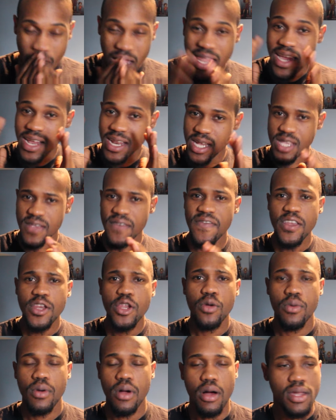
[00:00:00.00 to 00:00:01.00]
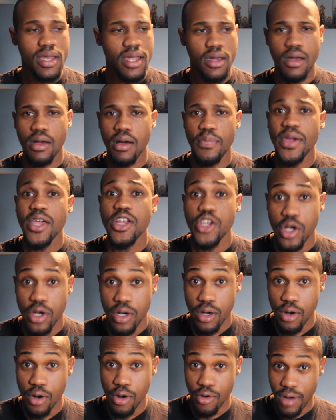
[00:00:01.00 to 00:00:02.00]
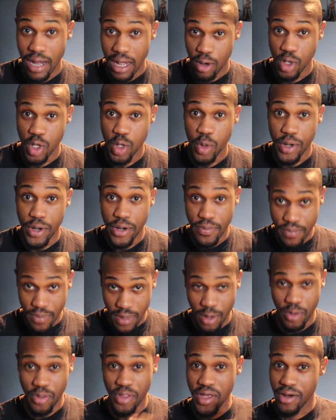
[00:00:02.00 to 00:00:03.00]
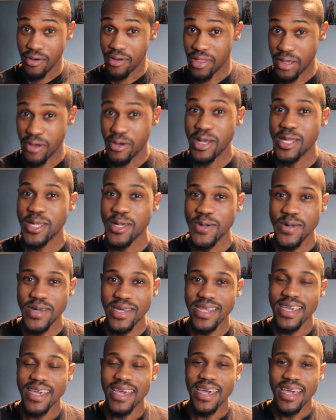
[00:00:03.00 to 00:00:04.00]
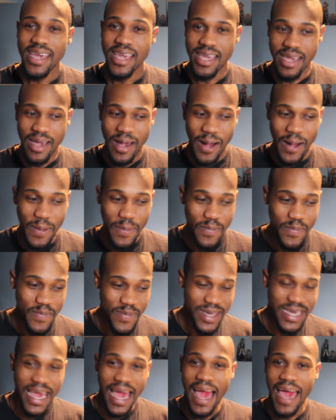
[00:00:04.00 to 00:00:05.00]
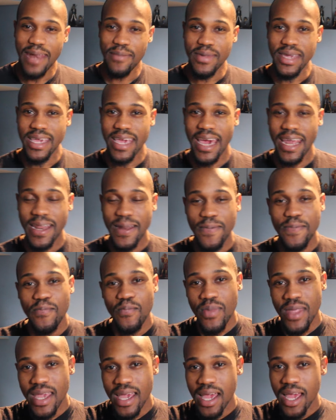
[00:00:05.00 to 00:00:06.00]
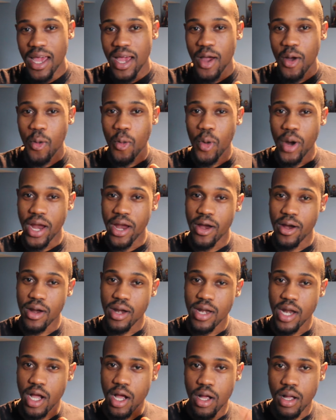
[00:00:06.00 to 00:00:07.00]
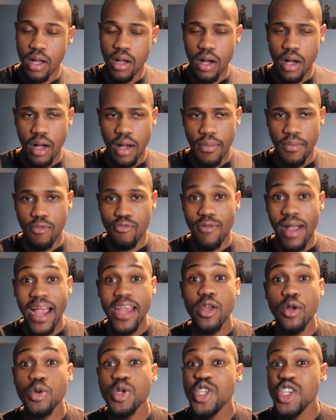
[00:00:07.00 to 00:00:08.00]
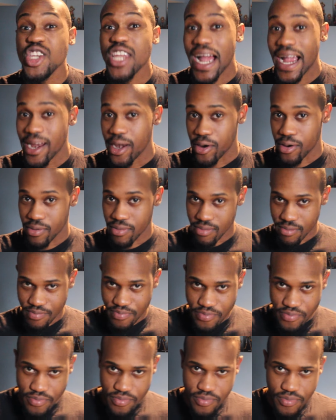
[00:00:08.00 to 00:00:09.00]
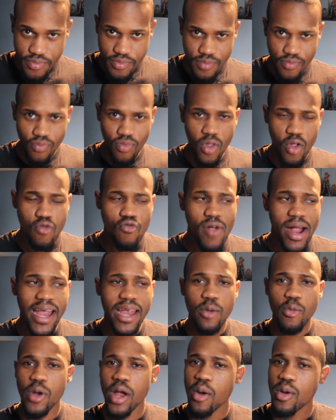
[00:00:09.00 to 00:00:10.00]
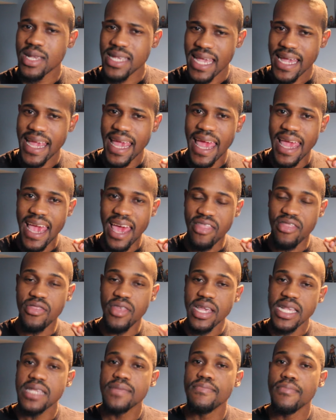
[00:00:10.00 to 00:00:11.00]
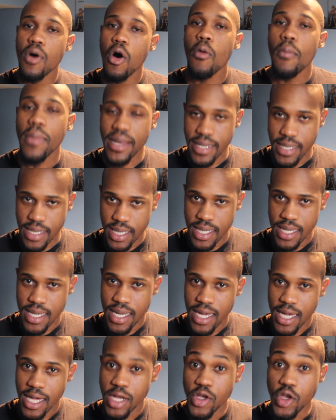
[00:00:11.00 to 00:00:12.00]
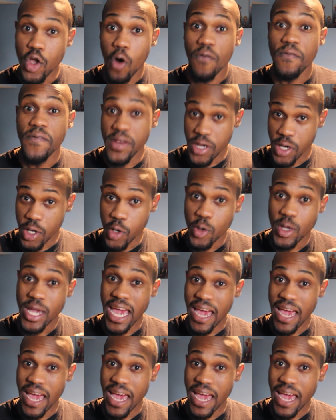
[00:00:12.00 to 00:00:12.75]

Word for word: like there's a video, uh, a picture going around on Twitter. I know Theory Theory too, he, he, um, he added me at it, where the um, Rhino Schneider, right? Where it was like, at this moment, Dofi knew he